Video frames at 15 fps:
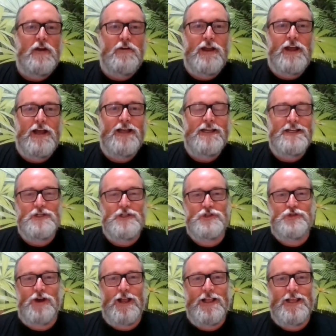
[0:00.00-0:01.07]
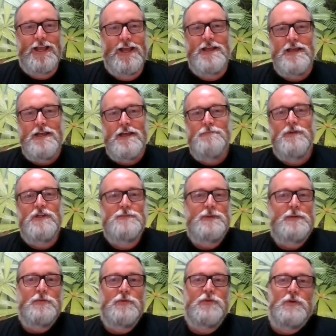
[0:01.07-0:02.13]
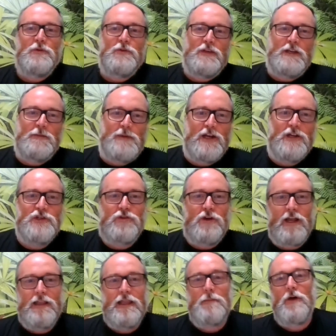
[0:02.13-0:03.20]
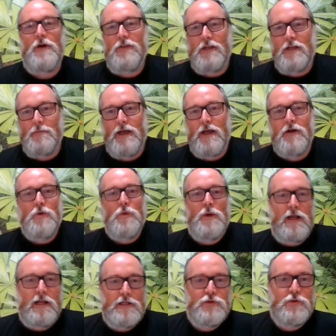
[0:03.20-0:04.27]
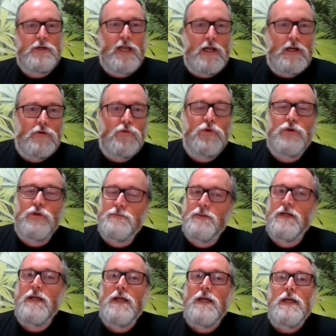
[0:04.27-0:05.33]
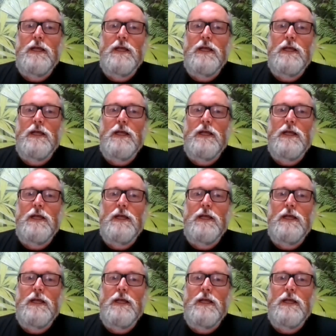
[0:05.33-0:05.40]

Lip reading: area in Australia. Most people who think about Australia, they might think about koalas or kangaroos, but